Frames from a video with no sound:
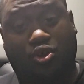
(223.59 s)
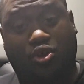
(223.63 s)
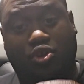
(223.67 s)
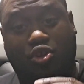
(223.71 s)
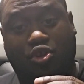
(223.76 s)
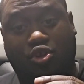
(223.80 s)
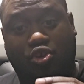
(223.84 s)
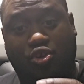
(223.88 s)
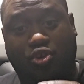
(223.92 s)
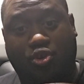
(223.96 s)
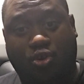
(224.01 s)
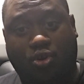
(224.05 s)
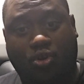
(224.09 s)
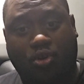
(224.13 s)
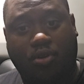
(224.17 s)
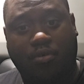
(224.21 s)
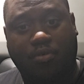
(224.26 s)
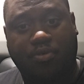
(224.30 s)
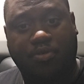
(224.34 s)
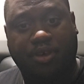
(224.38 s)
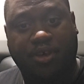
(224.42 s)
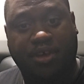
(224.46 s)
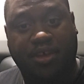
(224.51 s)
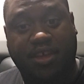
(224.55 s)

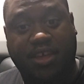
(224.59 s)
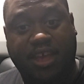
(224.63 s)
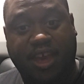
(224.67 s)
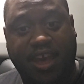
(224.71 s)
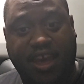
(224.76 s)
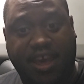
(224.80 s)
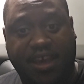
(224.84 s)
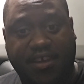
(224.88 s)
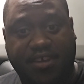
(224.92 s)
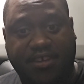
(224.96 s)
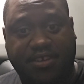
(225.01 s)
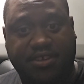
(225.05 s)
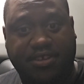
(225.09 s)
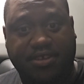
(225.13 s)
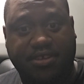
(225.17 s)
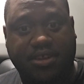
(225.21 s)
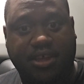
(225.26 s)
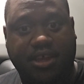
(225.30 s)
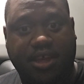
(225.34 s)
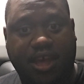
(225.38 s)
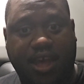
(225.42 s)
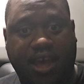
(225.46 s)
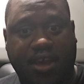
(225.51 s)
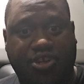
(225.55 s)
"You're the guest
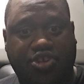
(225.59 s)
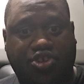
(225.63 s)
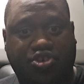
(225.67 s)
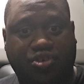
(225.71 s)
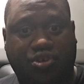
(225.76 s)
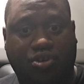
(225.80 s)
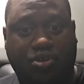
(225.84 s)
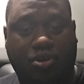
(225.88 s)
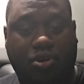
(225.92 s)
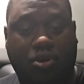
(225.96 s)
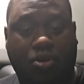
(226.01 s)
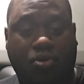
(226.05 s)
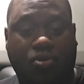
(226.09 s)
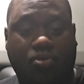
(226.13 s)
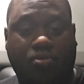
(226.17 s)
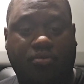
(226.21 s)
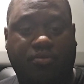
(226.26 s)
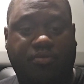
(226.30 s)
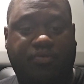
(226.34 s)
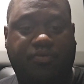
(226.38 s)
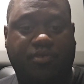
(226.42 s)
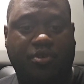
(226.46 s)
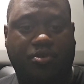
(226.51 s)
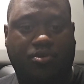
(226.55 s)
at your
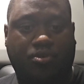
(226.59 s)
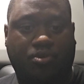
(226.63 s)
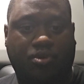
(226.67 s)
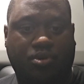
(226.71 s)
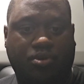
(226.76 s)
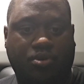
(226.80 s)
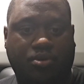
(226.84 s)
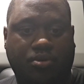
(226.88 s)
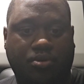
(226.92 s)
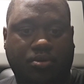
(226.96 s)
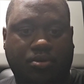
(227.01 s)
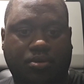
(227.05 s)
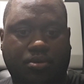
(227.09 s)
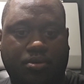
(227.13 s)
own funeral."